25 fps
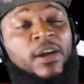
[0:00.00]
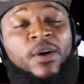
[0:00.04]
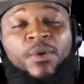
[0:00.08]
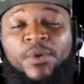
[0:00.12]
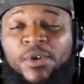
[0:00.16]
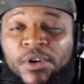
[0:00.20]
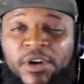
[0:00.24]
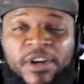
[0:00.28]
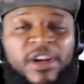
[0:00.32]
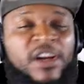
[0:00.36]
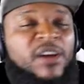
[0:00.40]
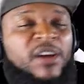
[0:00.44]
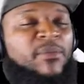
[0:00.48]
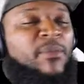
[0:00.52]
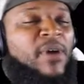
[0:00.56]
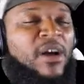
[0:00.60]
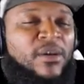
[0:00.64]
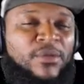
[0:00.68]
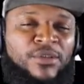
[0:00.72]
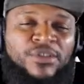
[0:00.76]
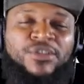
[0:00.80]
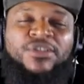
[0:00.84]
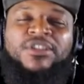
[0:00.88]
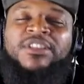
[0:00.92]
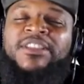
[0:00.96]
We don't care about
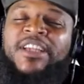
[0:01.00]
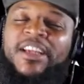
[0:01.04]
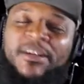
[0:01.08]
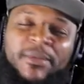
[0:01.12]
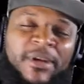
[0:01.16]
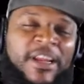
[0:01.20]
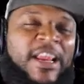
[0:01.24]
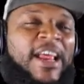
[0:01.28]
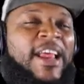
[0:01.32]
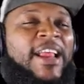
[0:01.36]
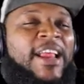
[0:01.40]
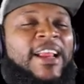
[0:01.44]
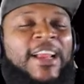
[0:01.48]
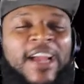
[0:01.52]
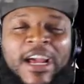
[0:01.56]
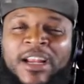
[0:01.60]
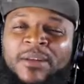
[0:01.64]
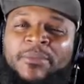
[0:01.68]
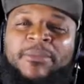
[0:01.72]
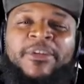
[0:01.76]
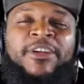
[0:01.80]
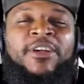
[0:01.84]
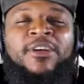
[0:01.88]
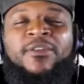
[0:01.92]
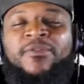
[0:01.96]
what you say, man. I ain't got to
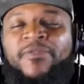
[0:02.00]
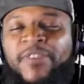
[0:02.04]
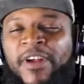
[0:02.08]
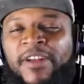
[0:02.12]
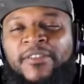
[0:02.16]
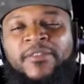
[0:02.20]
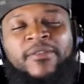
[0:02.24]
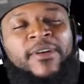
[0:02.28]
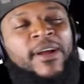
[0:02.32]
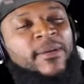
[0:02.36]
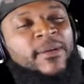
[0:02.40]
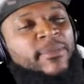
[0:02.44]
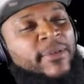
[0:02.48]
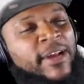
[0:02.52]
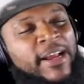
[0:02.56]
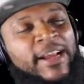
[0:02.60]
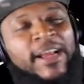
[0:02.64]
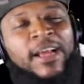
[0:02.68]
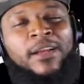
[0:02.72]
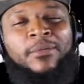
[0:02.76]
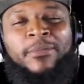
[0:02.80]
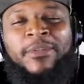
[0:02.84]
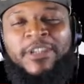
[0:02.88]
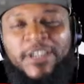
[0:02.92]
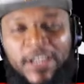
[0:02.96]
be your favorite rapper. I ain't
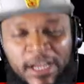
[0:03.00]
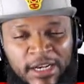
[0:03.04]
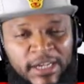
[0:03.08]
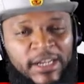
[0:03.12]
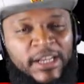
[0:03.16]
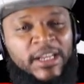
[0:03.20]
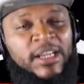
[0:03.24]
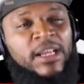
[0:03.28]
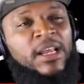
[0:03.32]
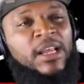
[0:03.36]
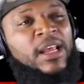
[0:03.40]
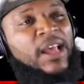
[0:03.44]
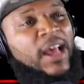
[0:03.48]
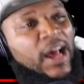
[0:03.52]
got to be none of that.